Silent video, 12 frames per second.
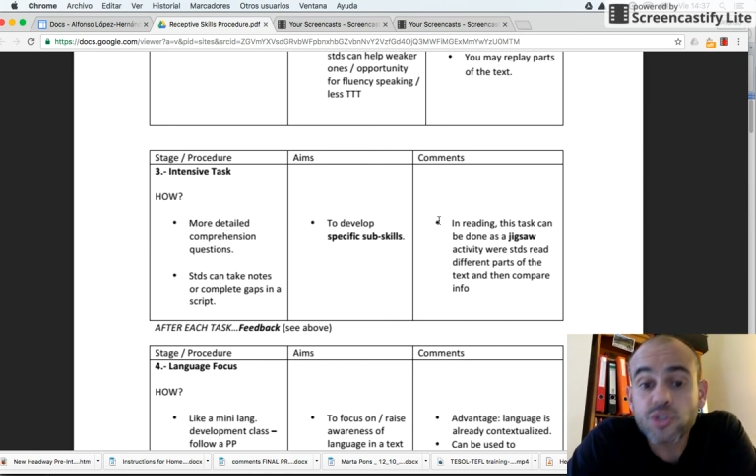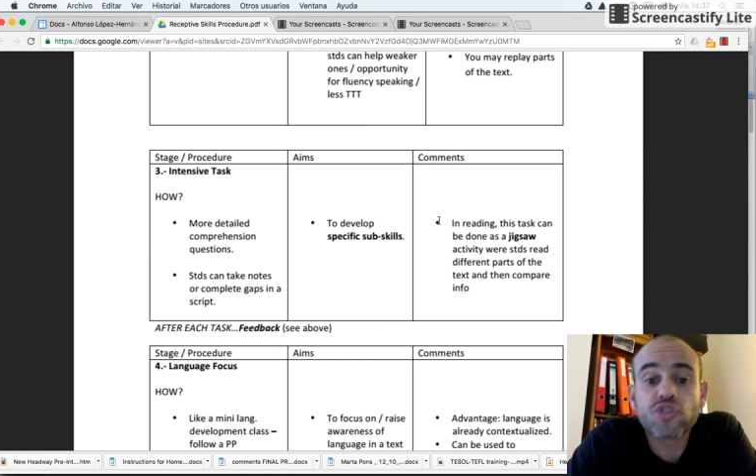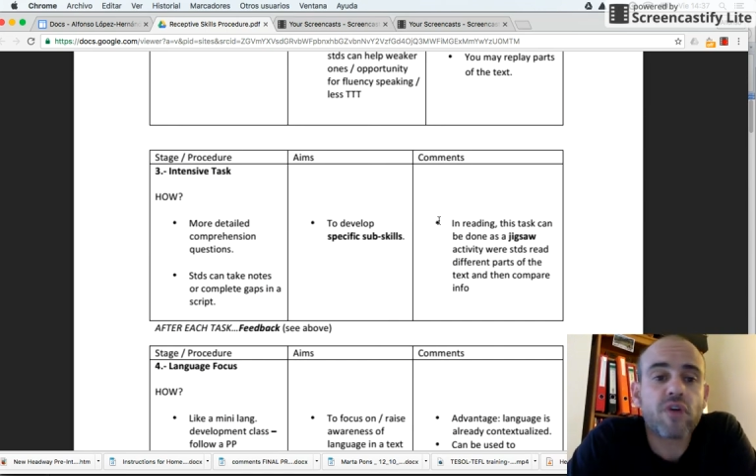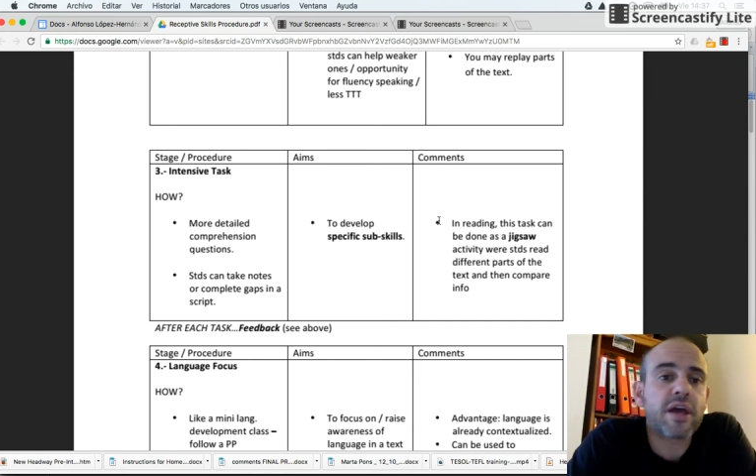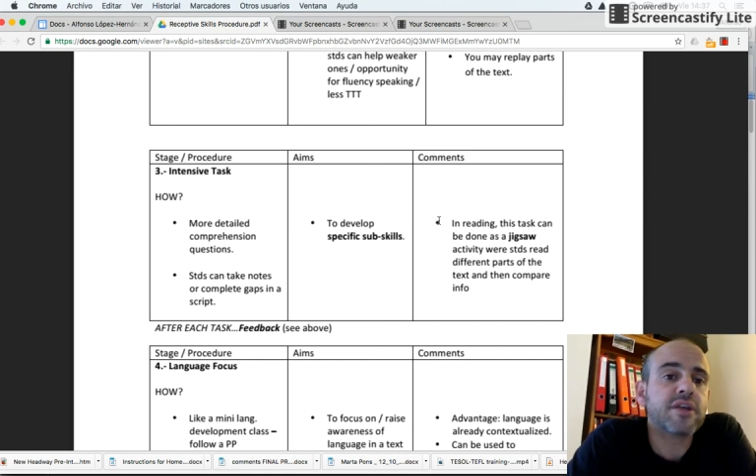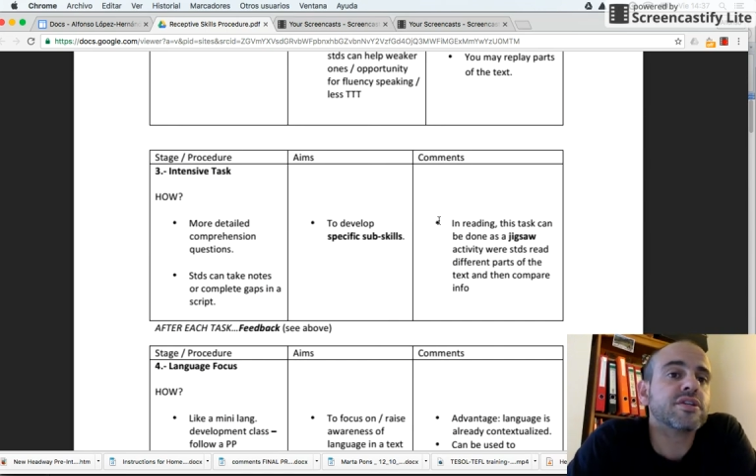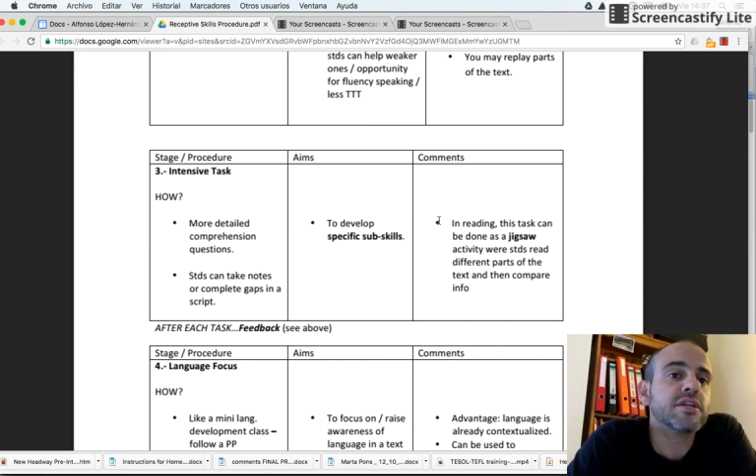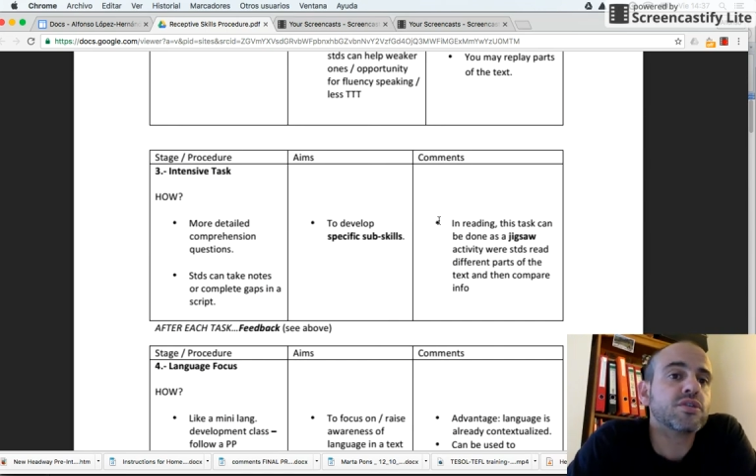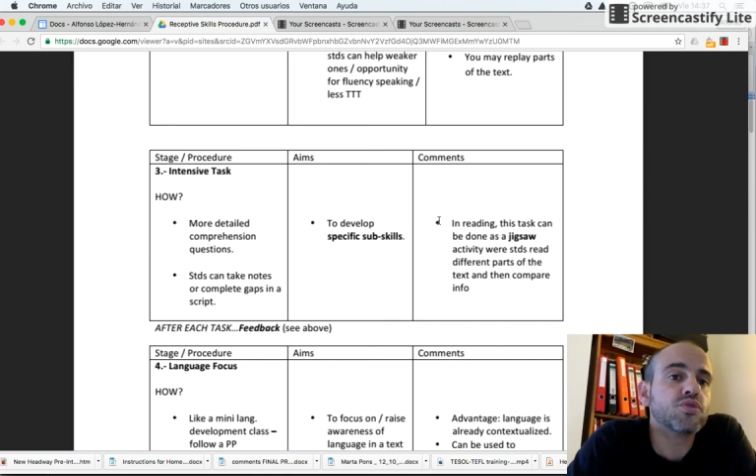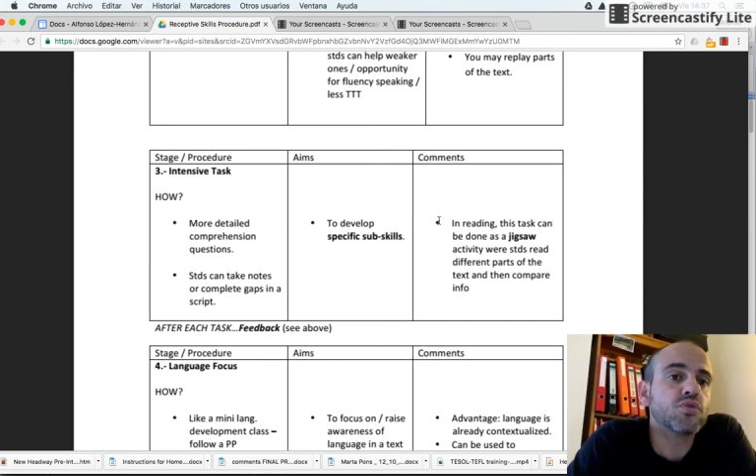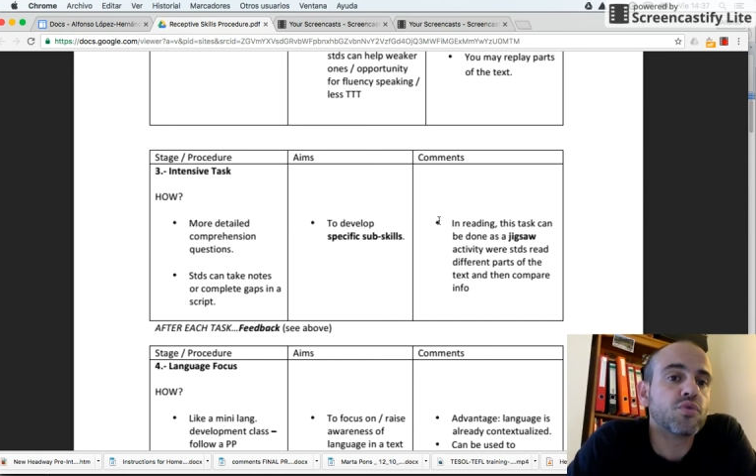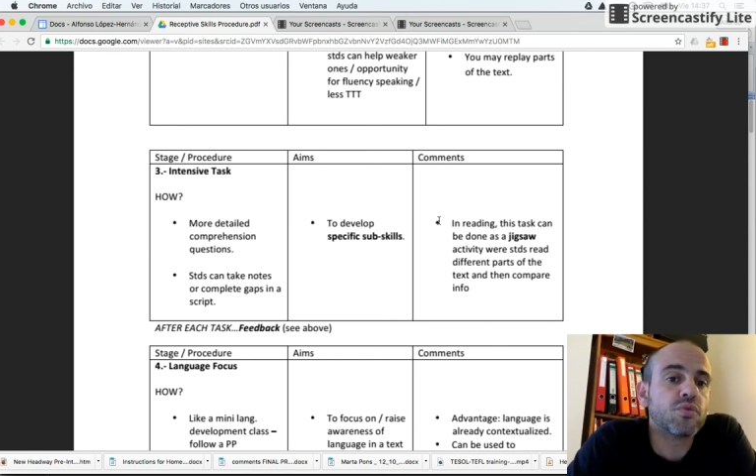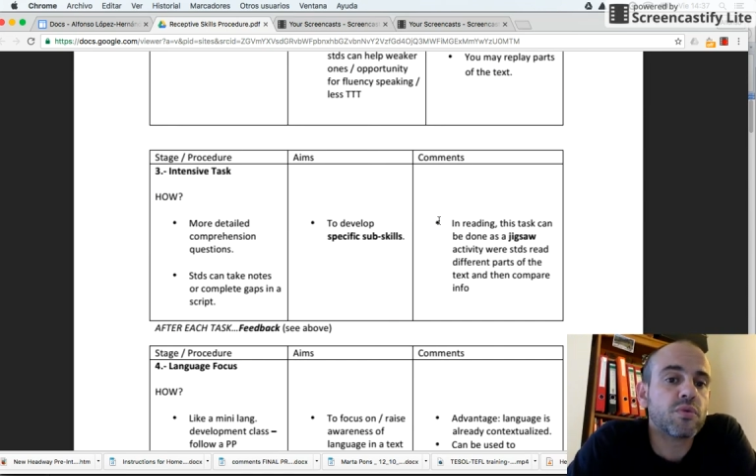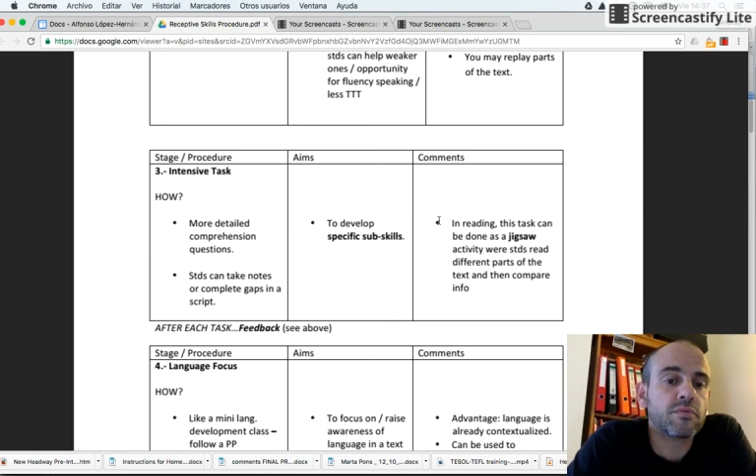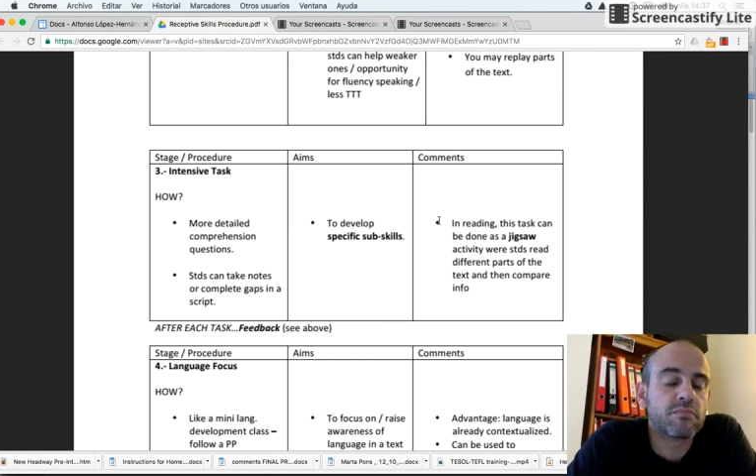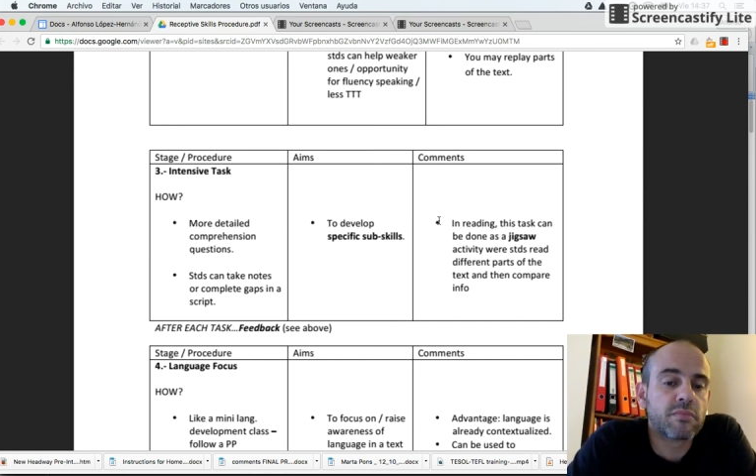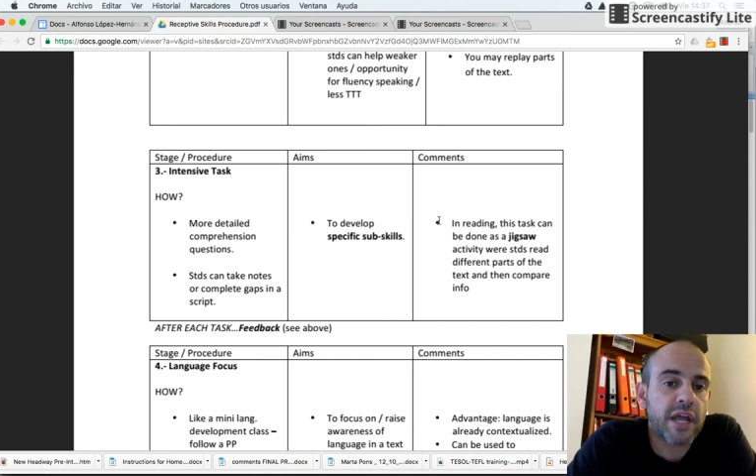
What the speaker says: strategy to